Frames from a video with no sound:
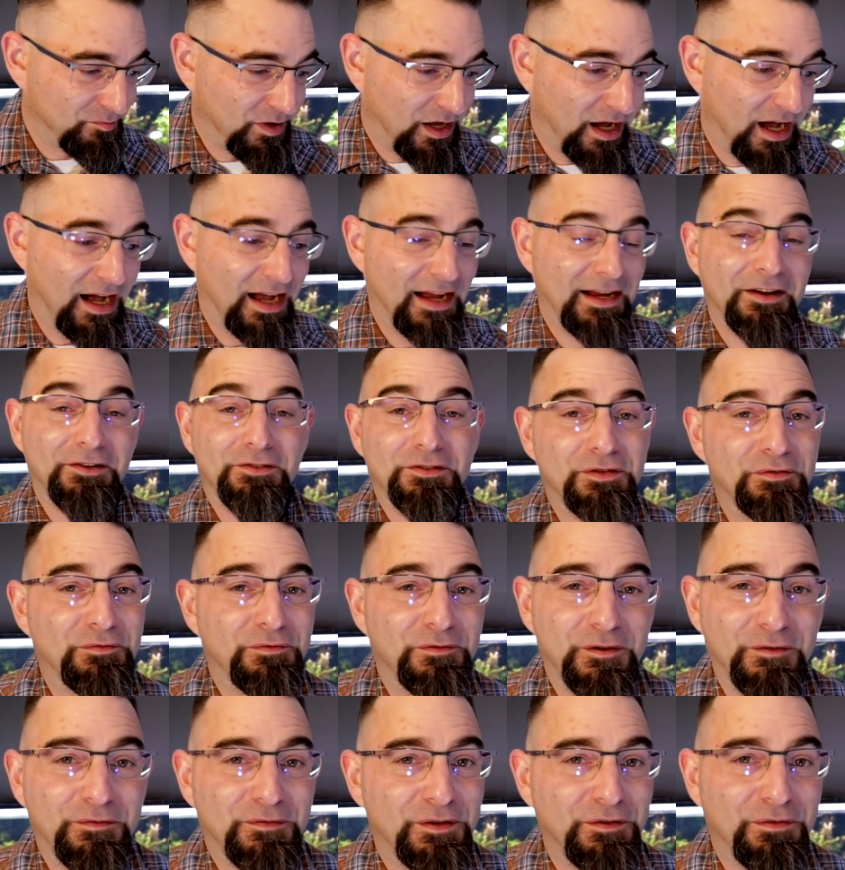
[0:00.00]
higher than
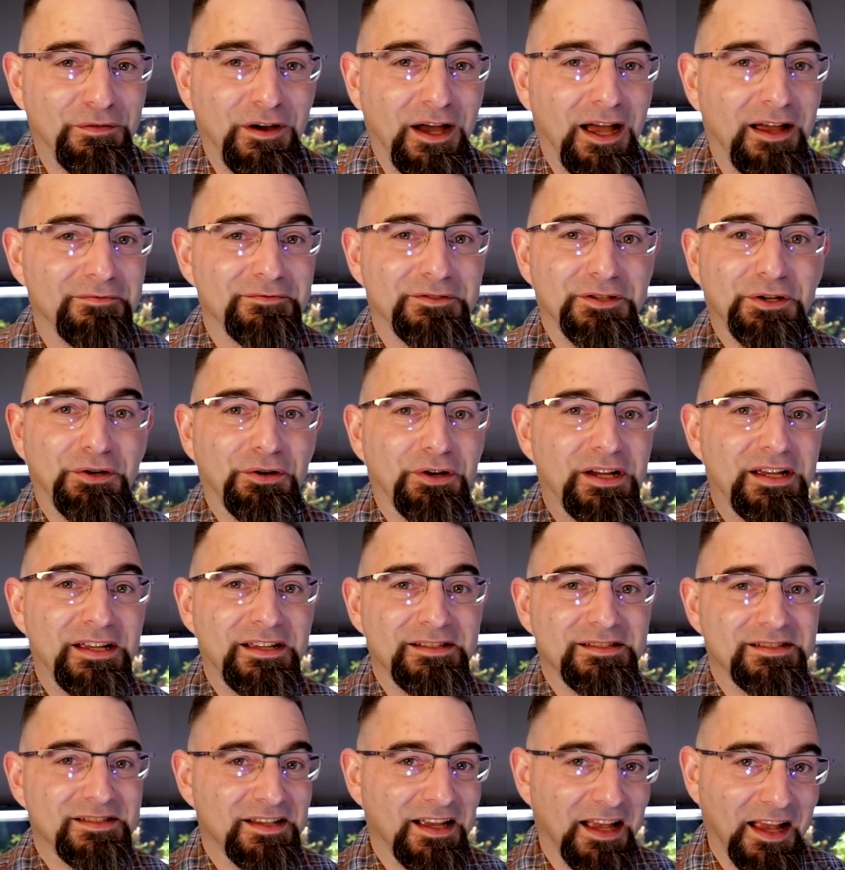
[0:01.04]
fifty-five
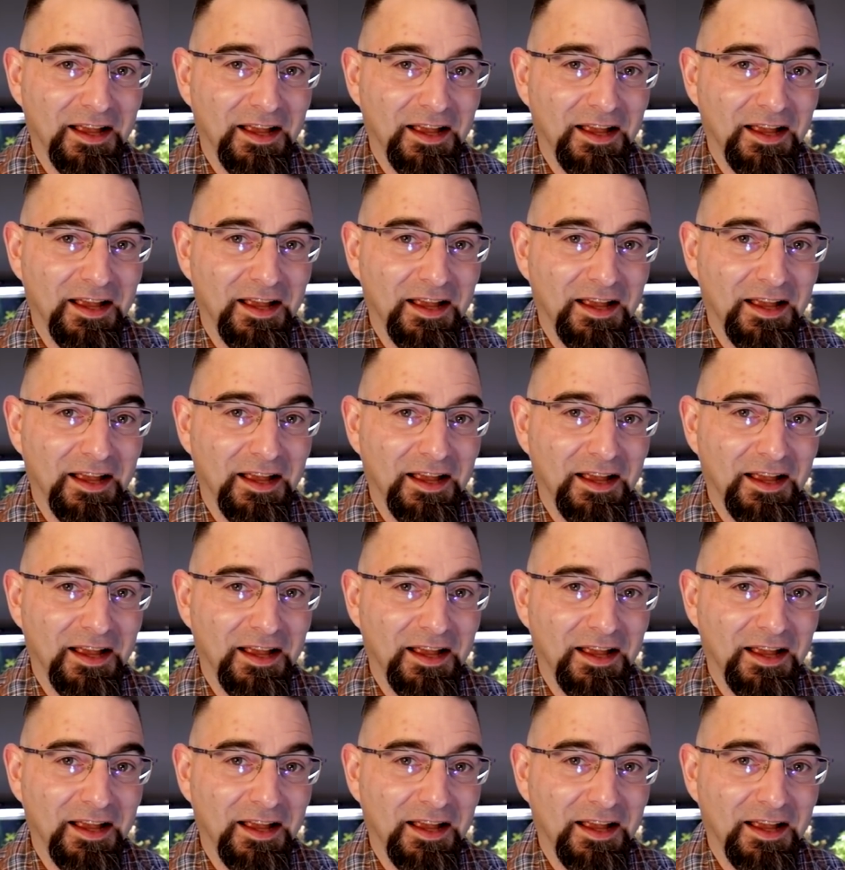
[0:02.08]
degrees